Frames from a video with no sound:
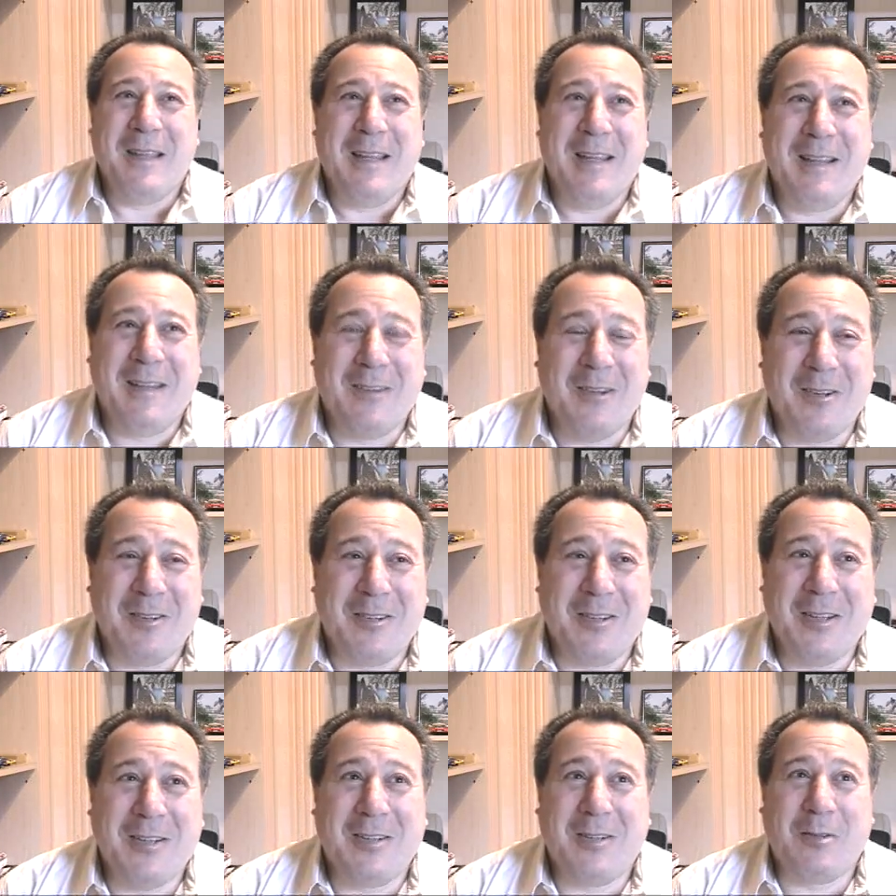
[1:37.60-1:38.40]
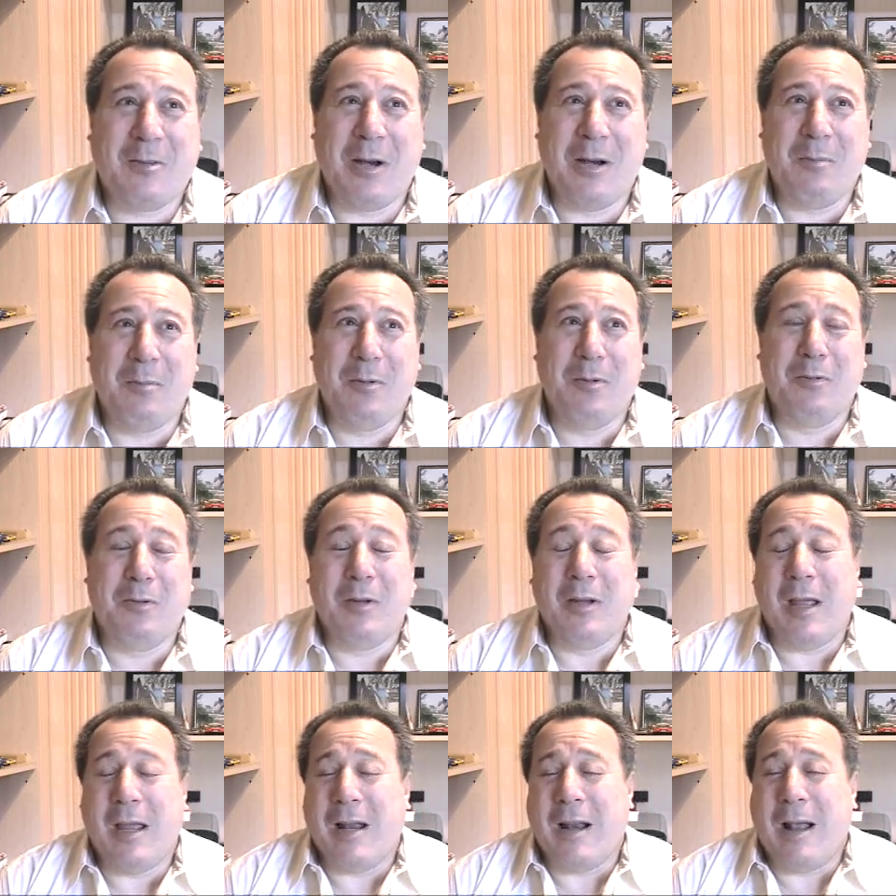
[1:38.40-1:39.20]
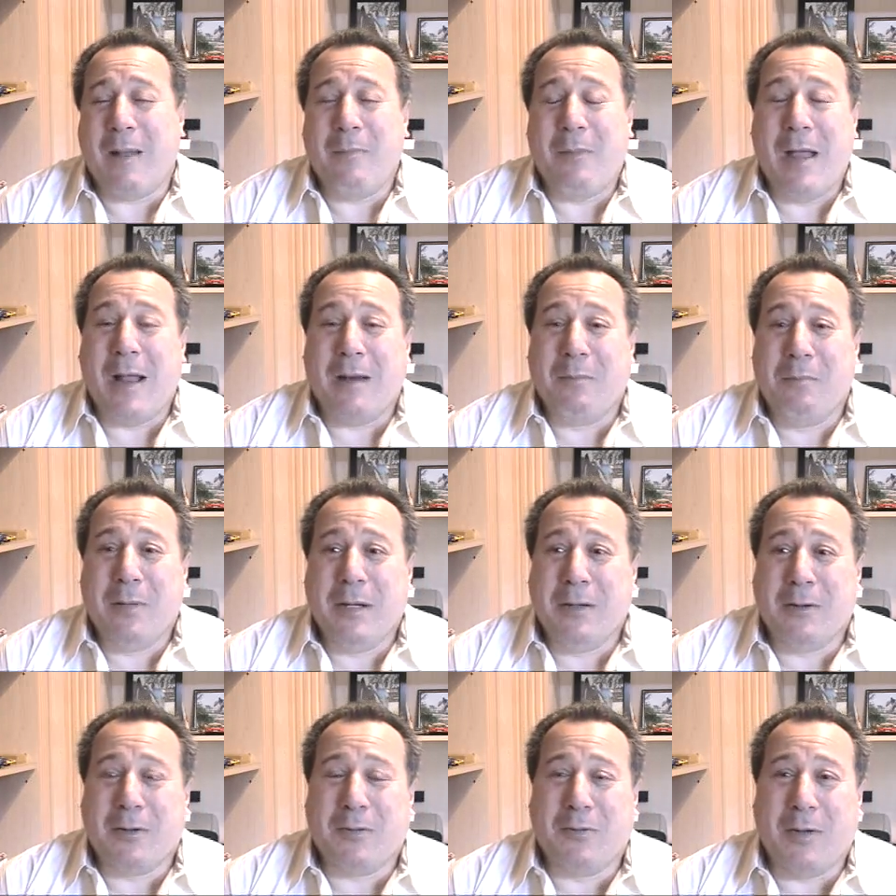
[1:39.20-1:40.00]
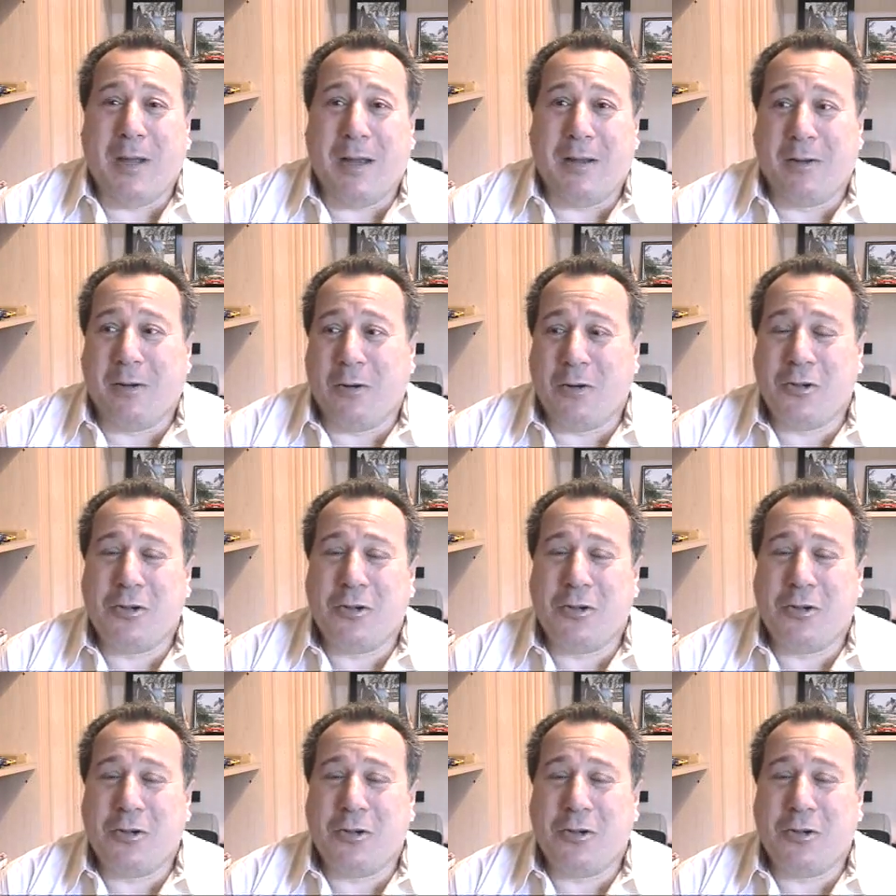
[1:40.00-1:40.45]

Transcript: he goes, this is a great movie, and I'm not a Beatles fan.